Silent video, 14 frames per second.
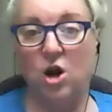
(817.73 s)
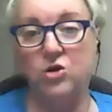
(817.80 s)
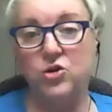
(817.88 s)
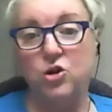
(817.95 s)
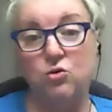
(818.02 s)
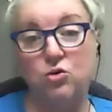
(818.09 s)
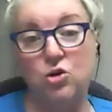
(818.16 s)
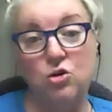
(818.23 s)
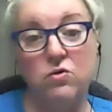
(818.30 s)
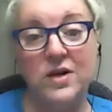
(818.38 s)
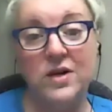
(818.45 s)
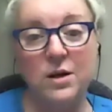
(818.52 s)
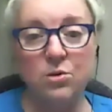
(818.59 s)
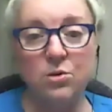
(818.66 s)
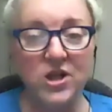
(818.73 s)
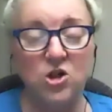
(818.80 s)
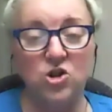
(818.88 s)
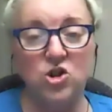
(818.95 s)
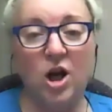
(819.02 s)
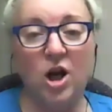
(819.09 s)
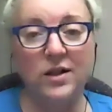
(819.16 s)
also do the numbers can
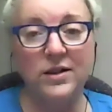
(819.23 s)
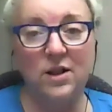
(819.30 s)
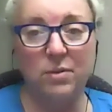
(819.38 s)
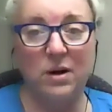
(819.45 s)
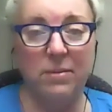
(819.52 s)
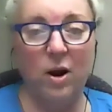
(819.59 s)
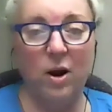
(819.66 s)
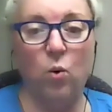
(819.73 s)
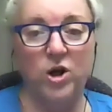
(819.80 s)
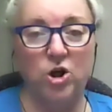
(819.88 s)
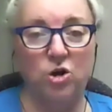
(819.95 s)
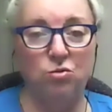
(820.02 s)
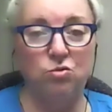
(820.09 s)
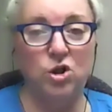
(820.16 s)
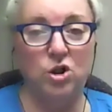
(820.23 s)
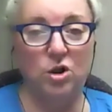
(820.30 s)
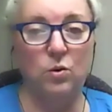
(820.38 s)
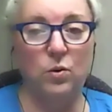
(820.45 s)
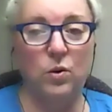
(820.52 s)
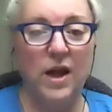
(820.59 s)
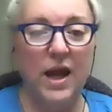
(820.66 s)
you talk a little bit about what you do
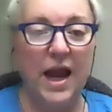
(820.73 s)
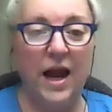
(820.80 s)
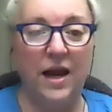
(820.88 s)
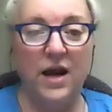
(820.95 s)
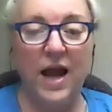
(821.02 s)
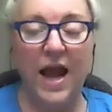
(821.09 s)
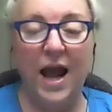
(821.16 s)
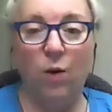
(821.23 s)
and Absolutely.